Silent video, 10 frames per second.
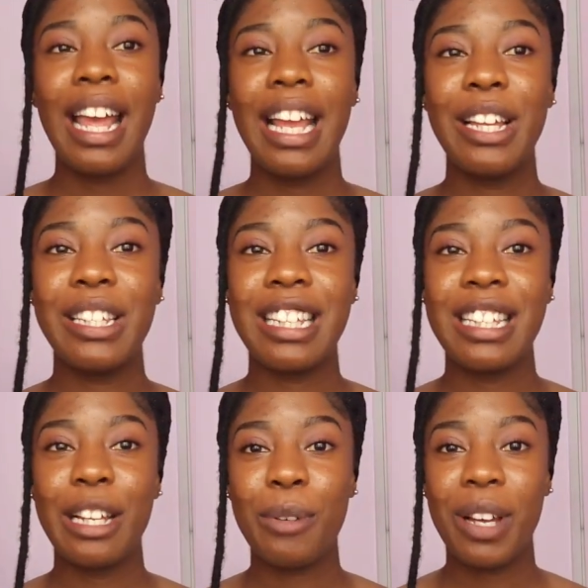This
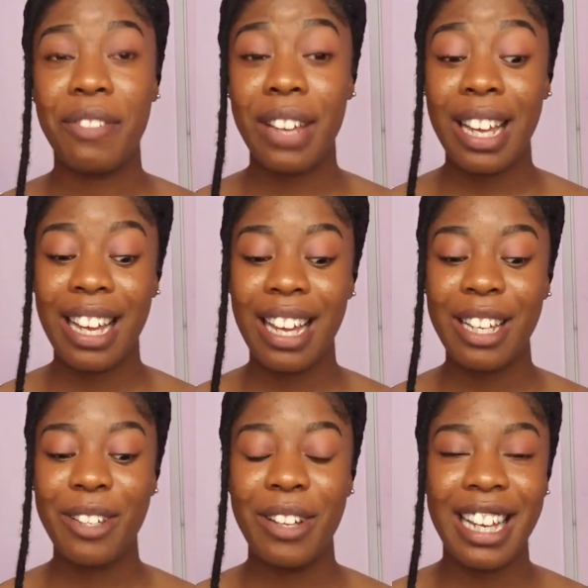is set to
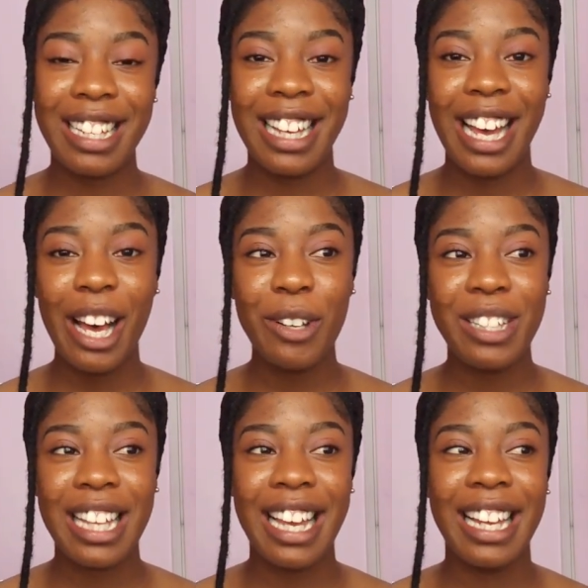kafika to that
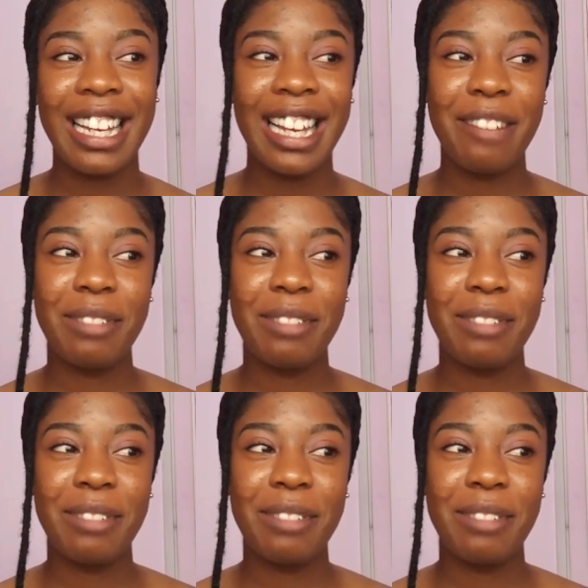house and